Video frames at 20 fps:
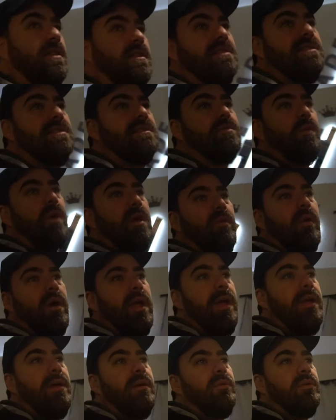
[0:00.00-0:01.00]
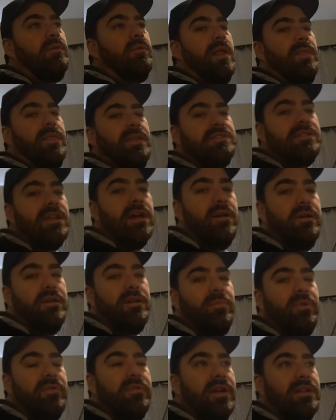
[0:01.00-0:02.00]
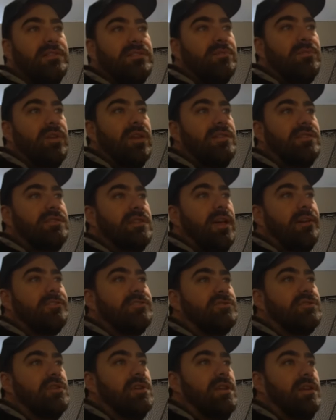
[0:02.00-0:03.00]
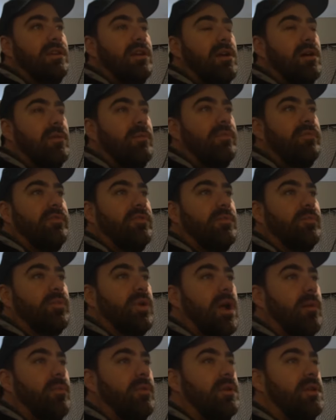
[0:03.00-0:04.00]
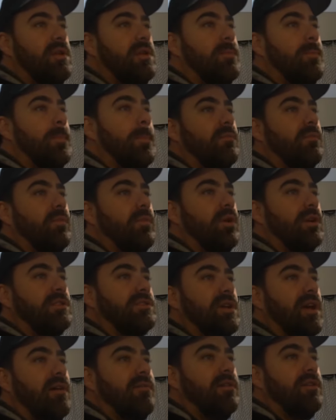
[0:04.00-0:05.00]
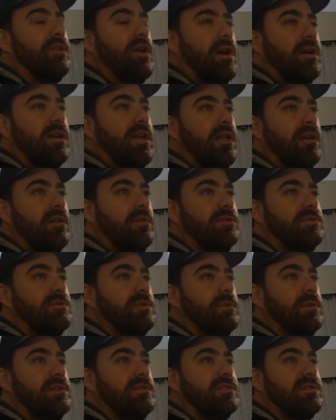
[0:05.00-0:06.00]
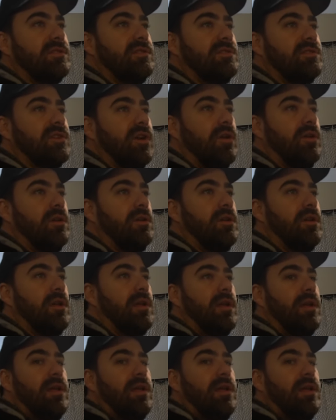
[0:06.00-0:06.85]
This is one way. We rent this out and it provides some nice extra income for the property. We also have our dog kennel, which we recently started.